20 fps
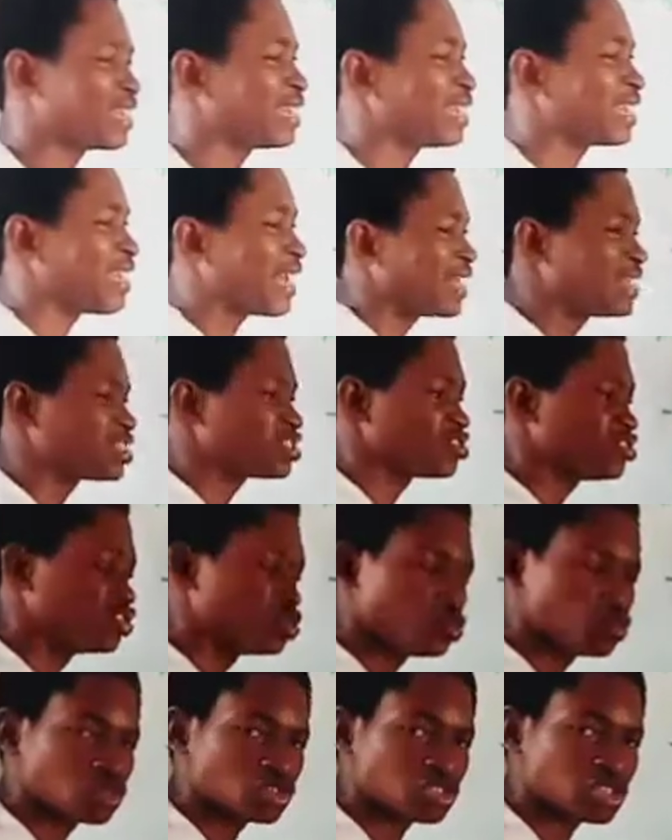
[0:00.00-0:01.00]
Land
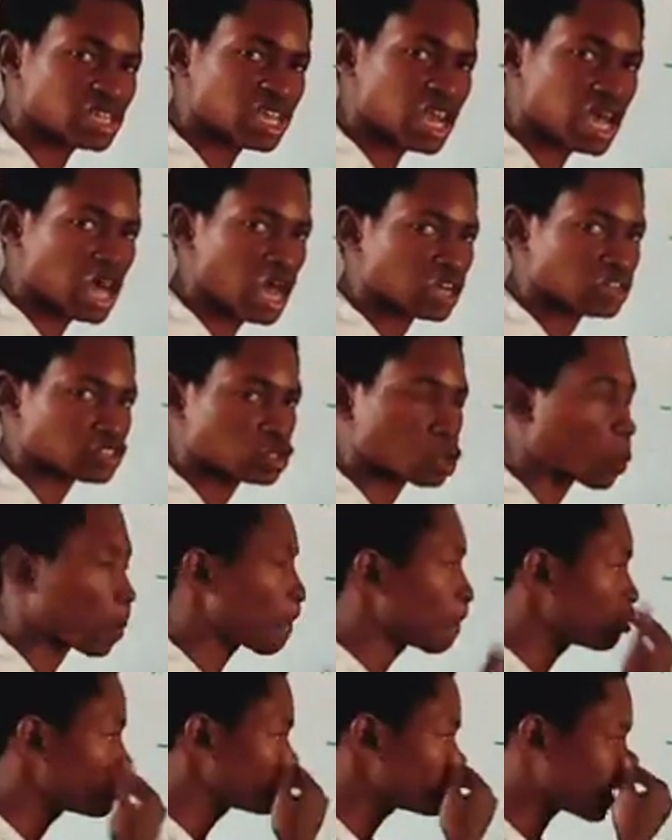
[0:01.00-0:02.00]
Use Act.
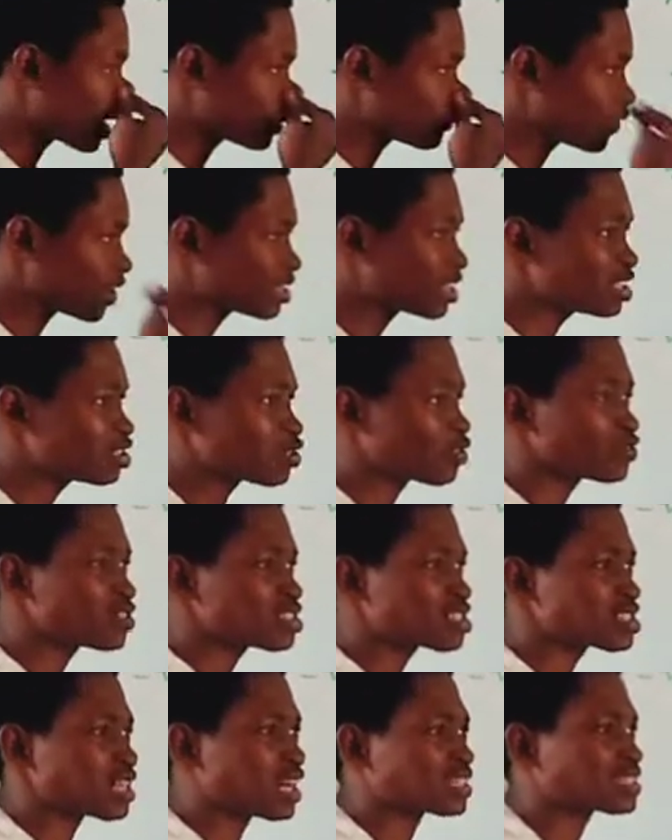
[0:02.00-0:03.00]
The advantage of this
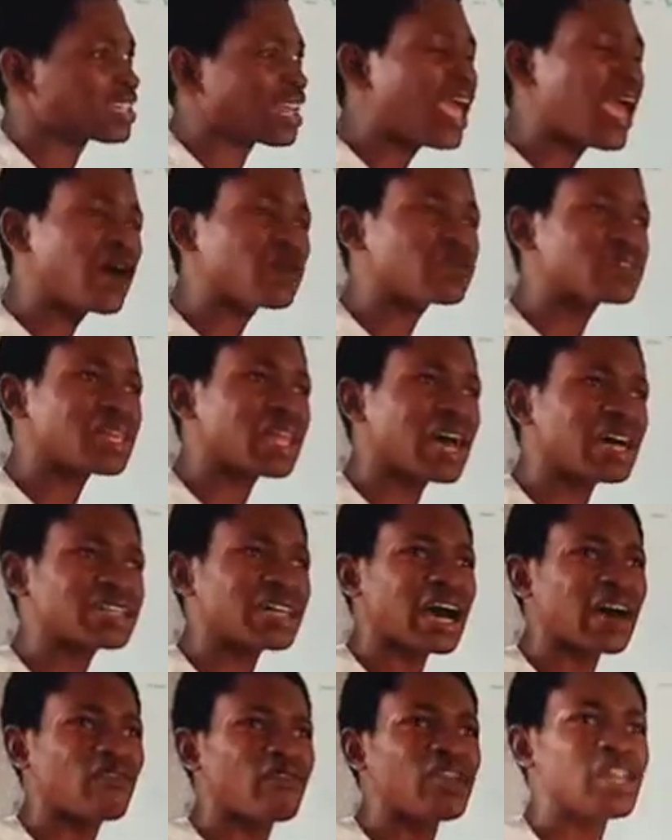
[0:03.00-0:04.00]
is that it helps land
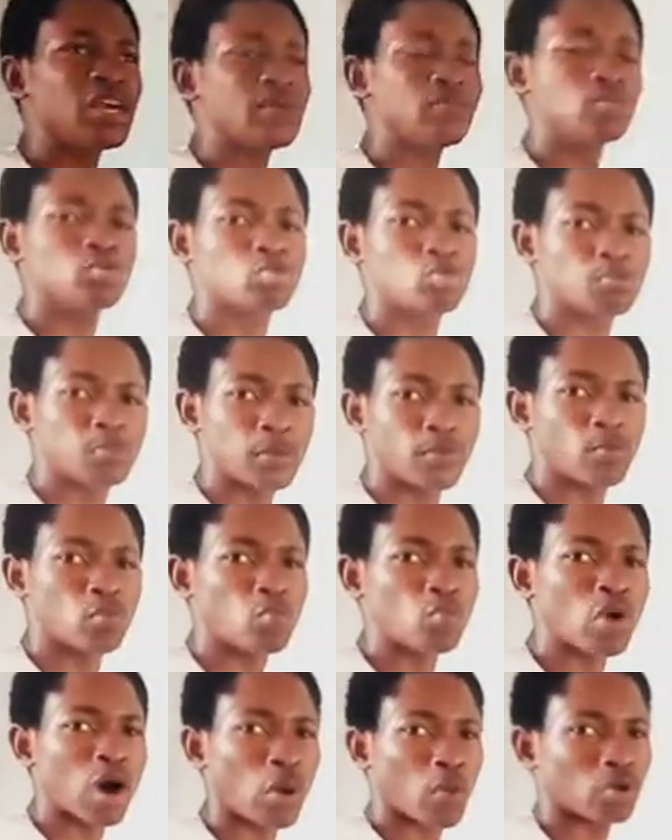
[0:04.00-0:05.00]
available to people
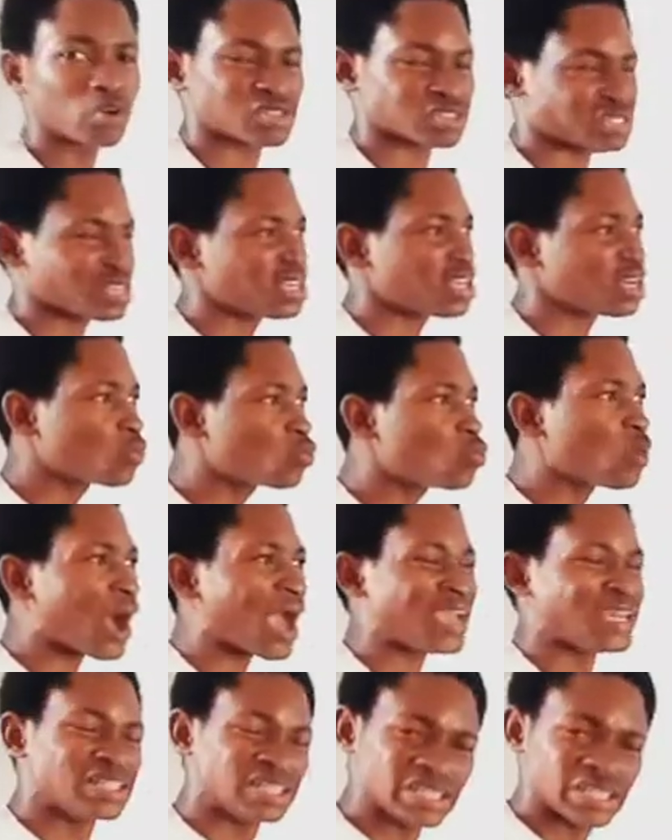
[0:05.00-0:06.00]
who are what? Who are
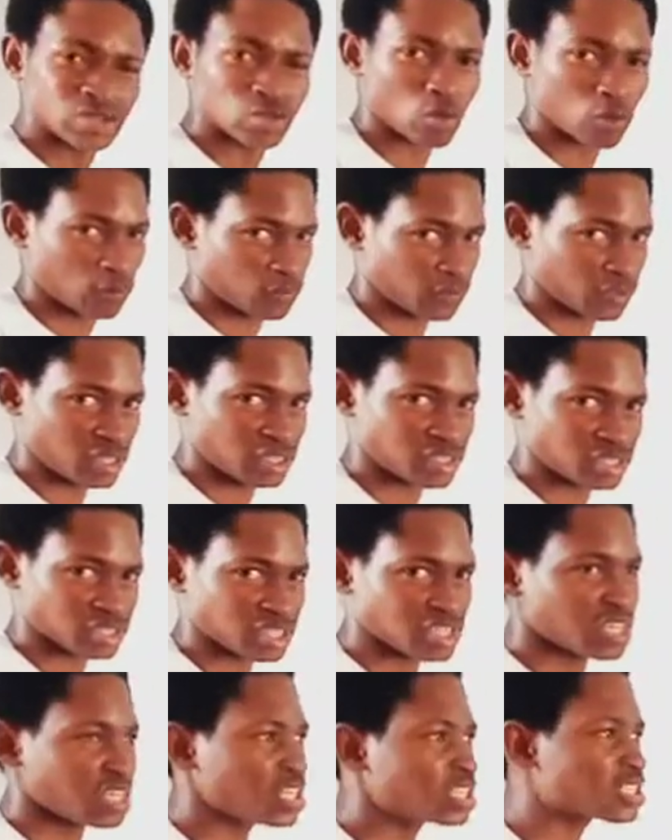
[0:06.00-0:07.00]
in need of it.
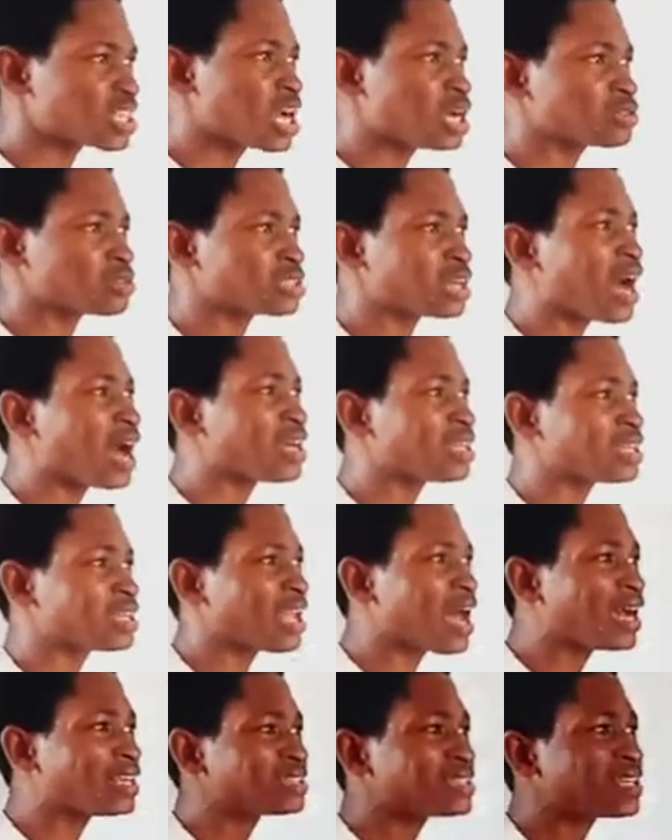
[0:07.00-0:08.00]
It helps
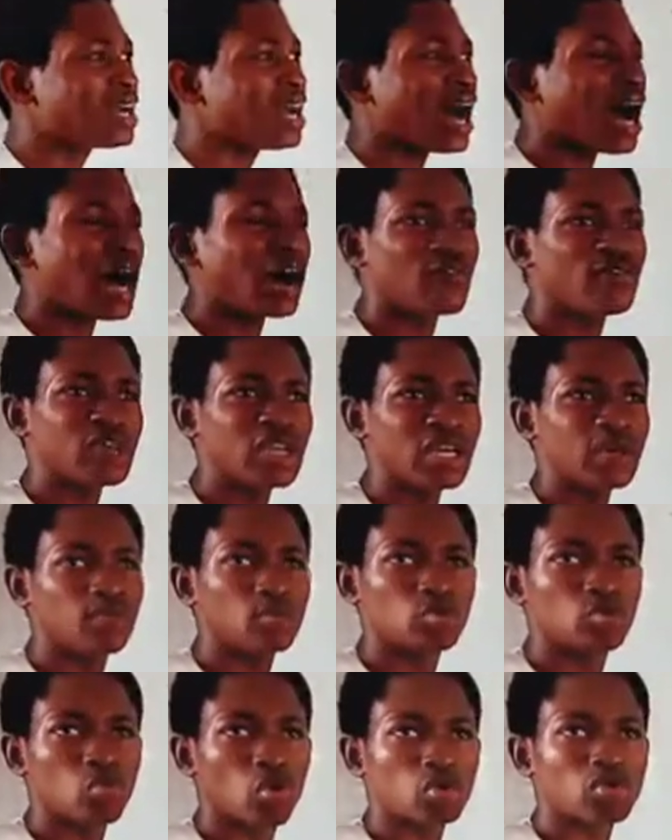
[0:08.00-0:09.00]
land available
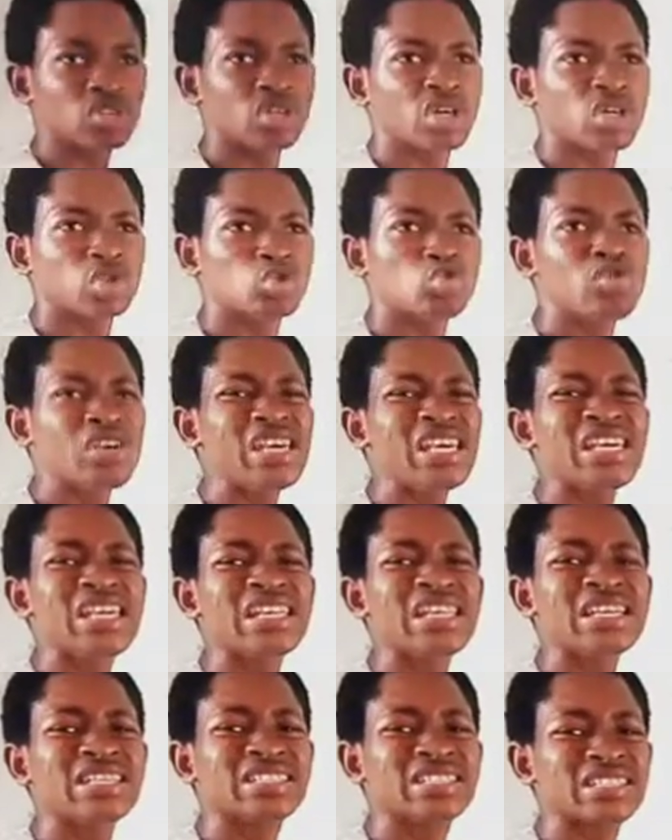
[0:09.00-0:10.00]
to what? To
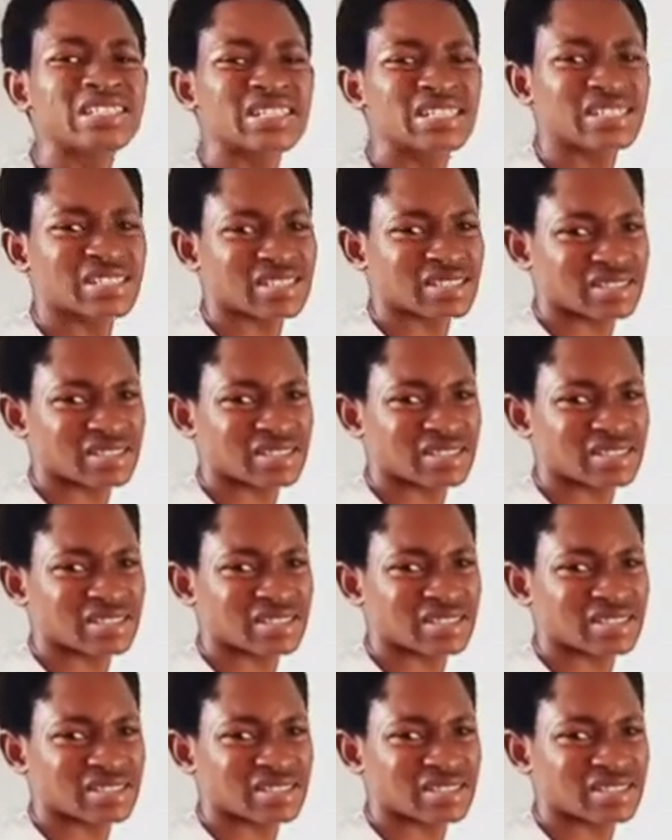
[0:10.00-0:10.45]
illiterate.